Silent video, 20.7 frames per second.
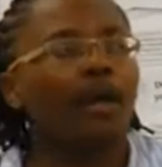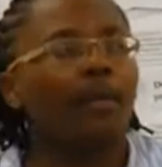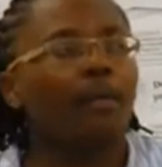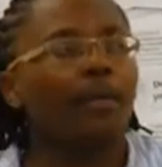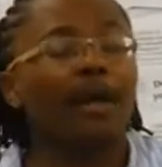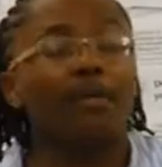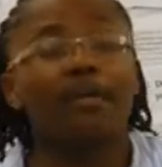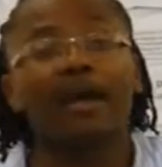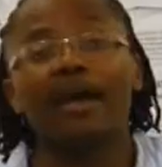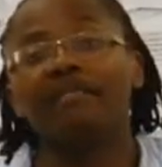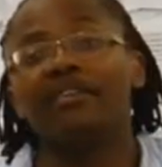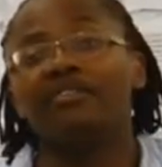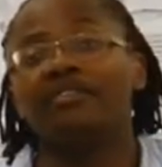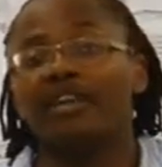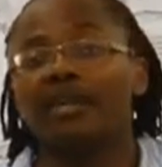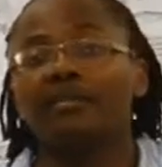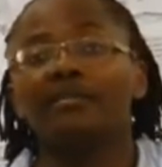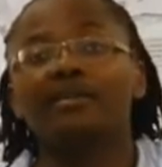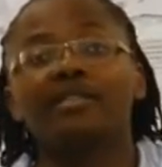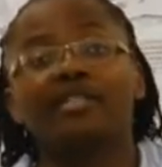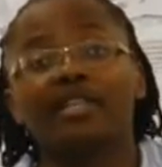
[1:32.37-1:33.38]
but I'm having
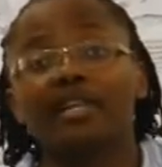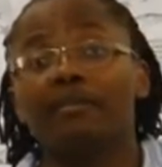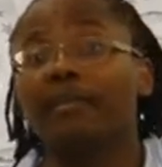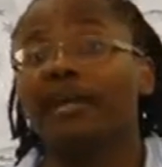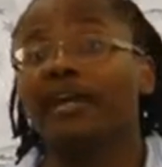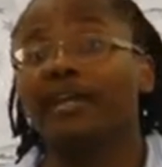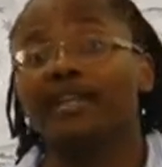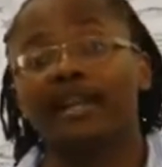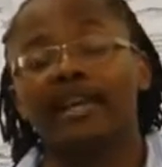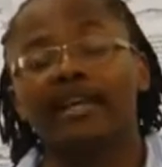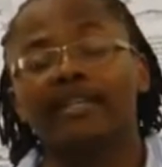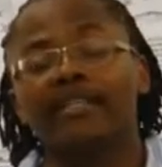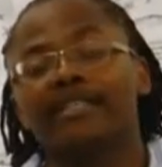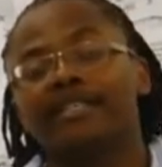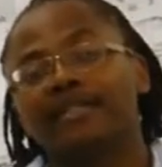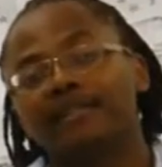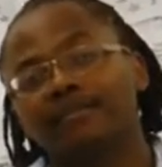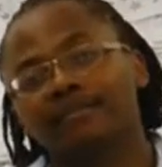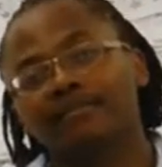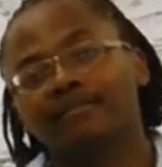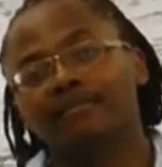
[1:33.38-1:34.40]
trouble sleeping at night.
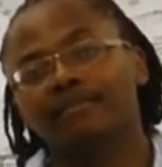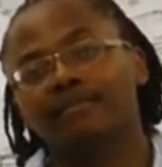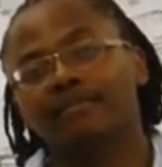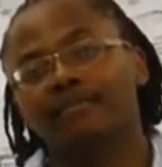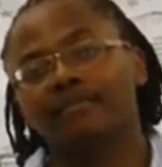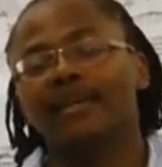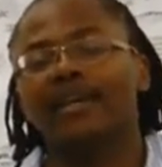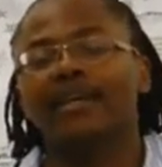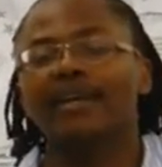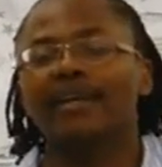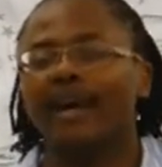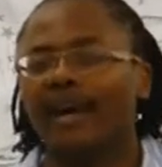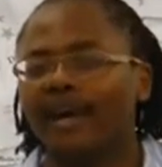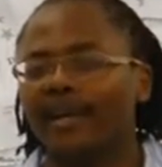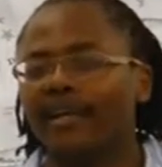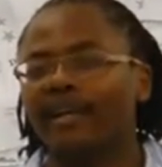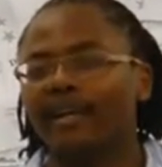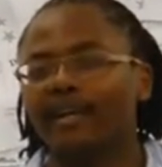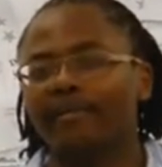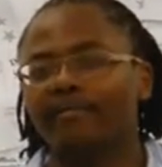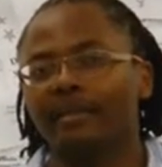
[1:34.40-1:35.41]

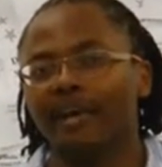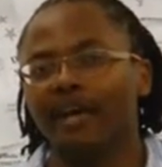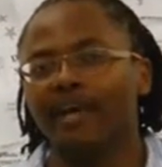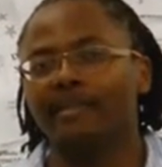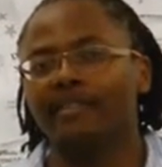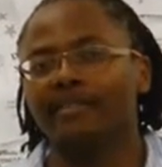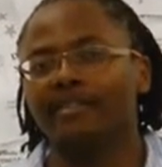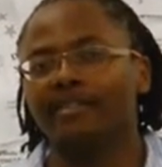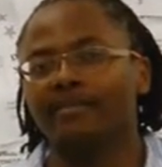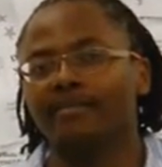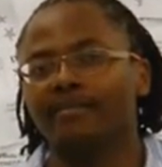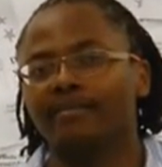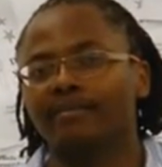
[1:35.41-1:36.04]
Kindly advise.